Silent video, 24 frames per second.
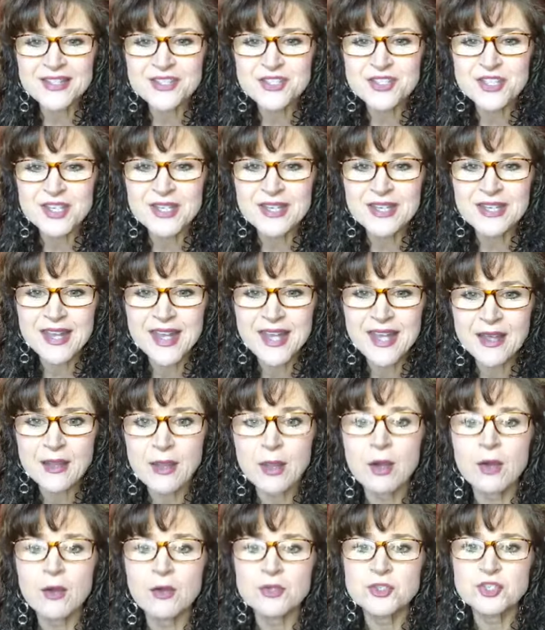and Janelle.
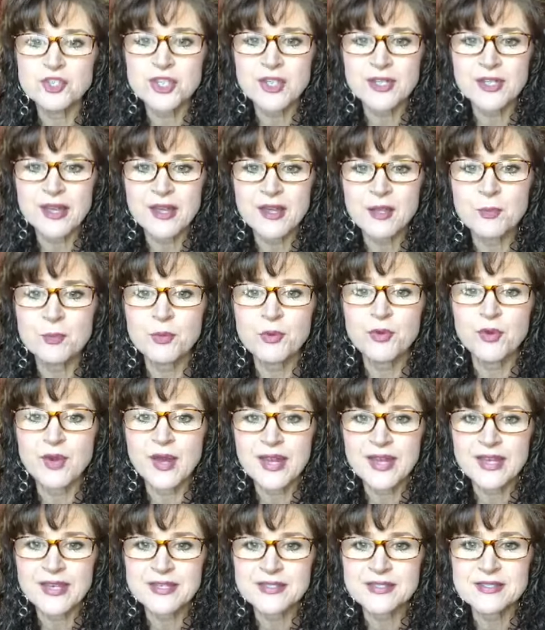Oh, Janelle
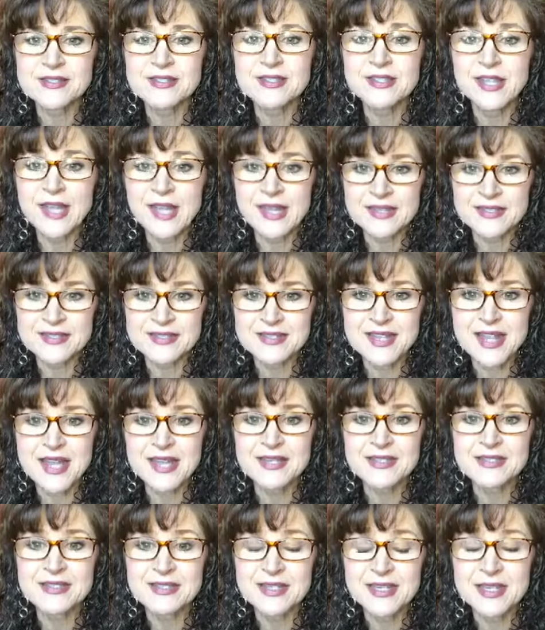praise. Yes,
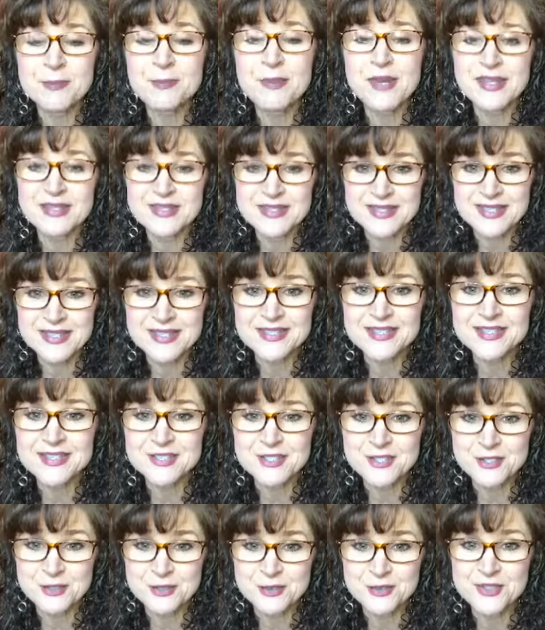that is the best thing to
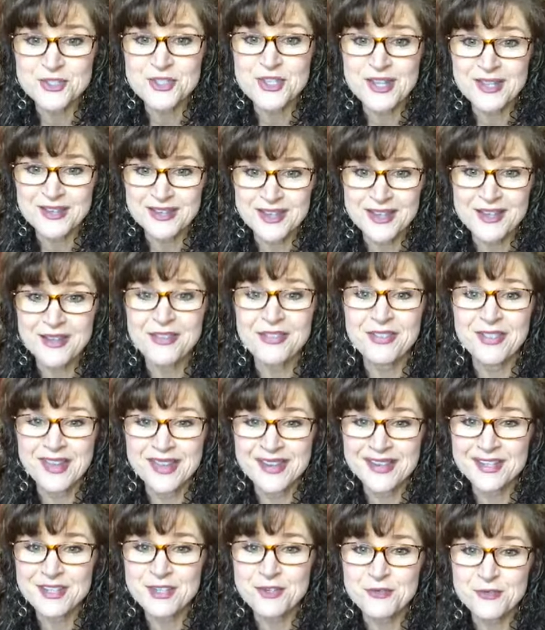do, Janelle.
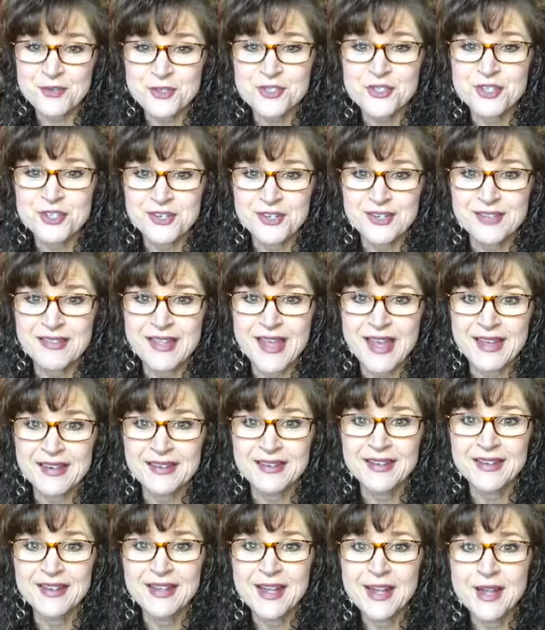Thank you for sharing that.
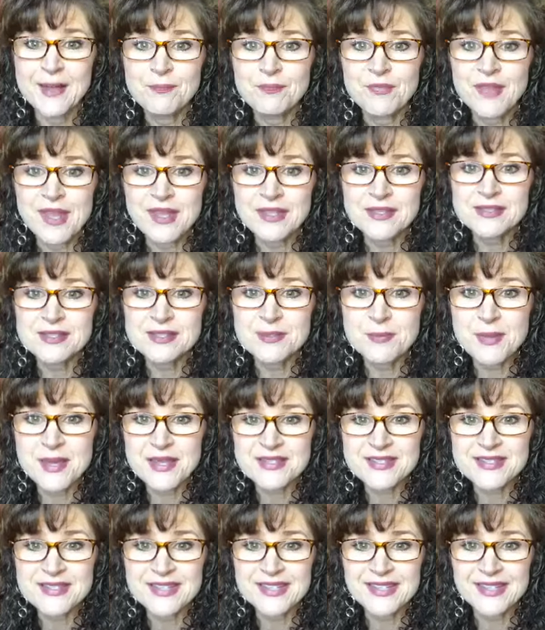That is the
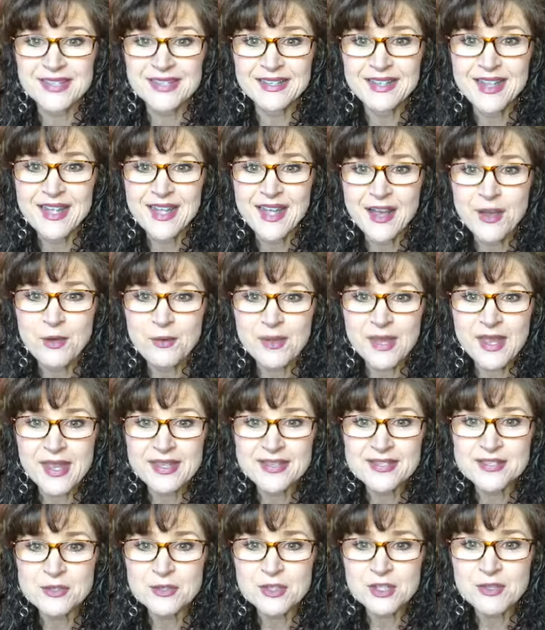best thing.
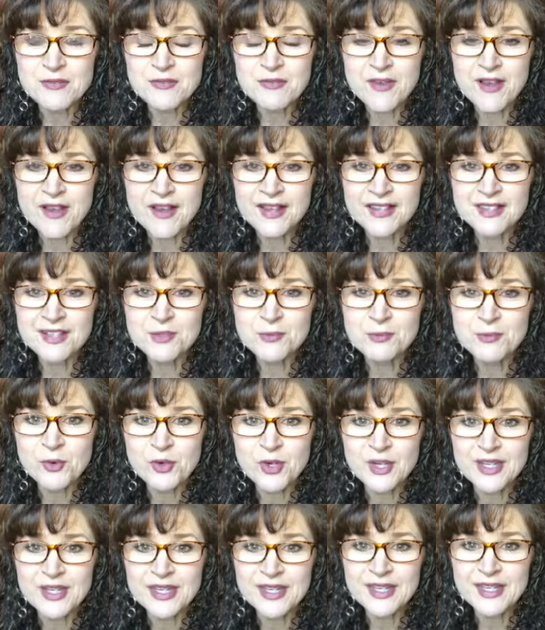Okay, so Yvonne, good
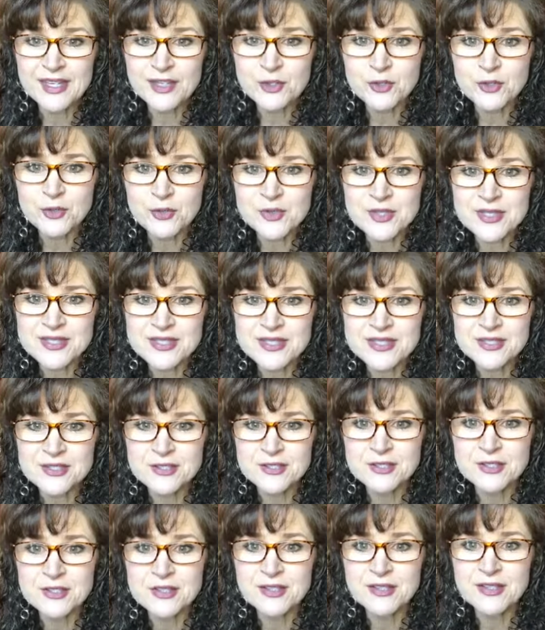morning, and
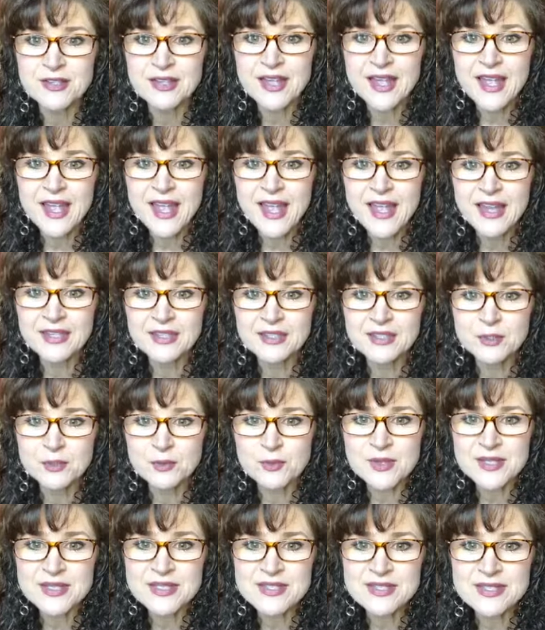Crystal, and
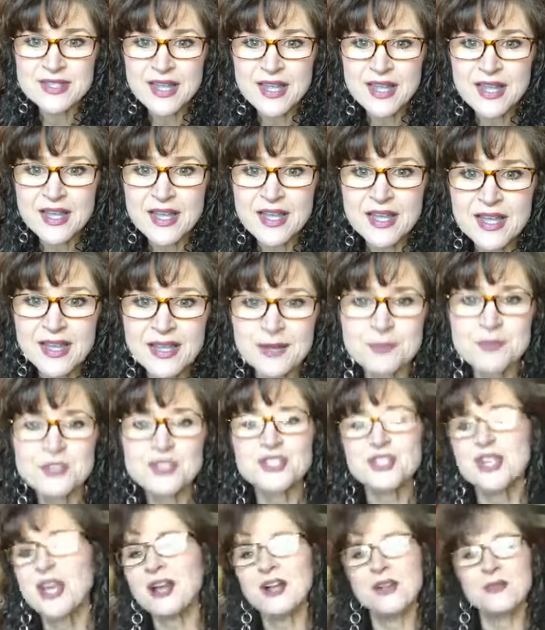Clarissa, and
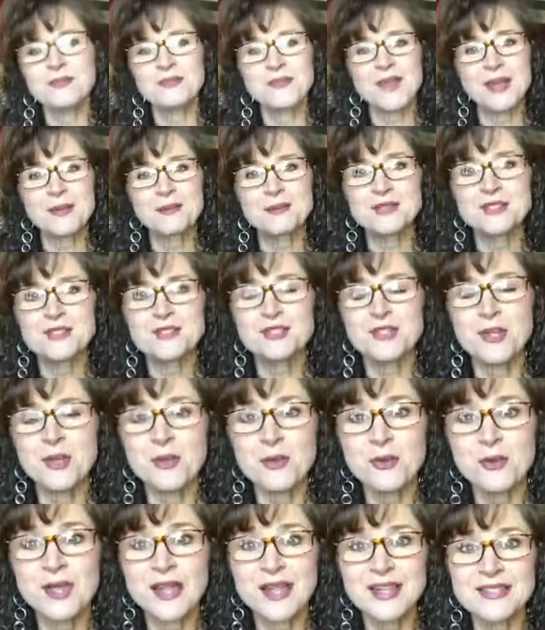Michelle. I'm
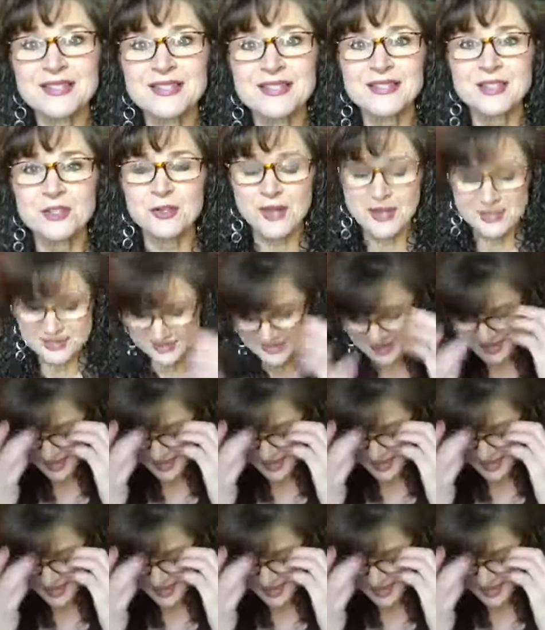so glad to see you guys